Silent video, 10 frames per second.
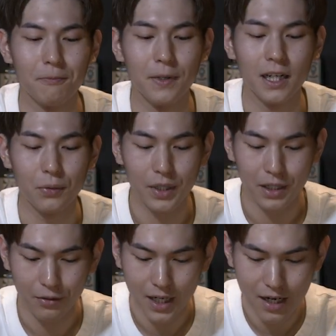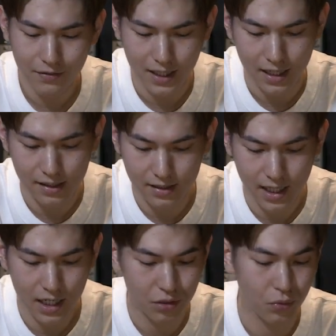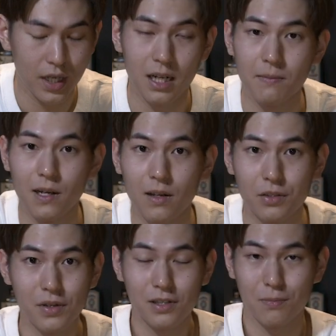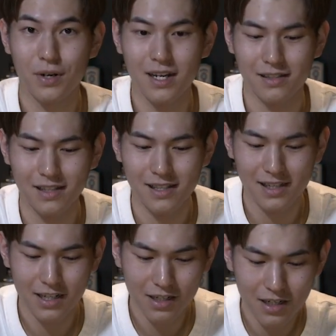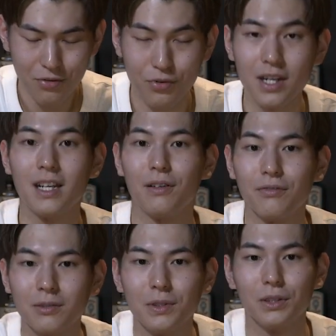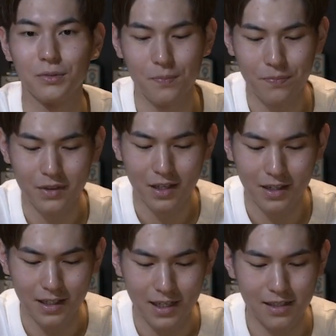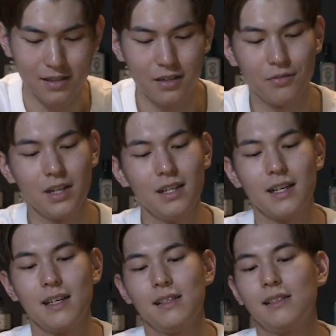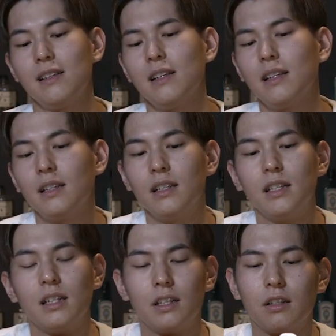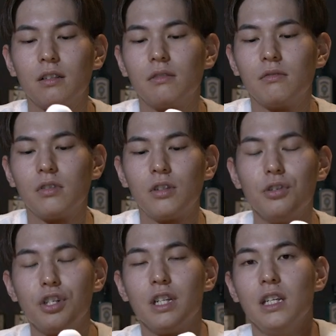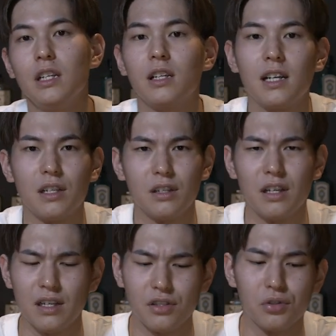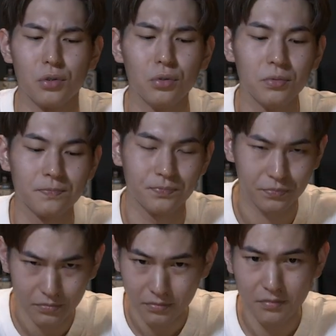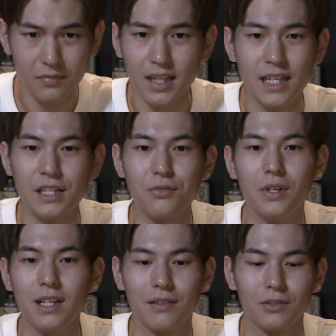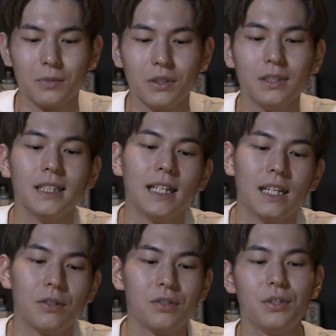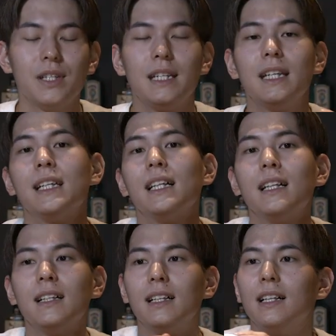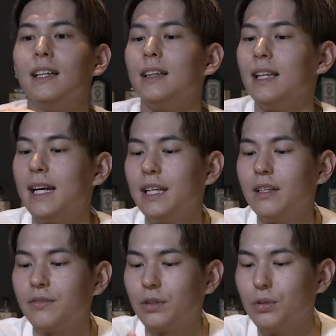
But when it arrived and I started to wear them out, I was quite surprised. It's actually really comfortable. It has a really nice cushiony kind of sole. It's really comfortable, and also the inner lining of the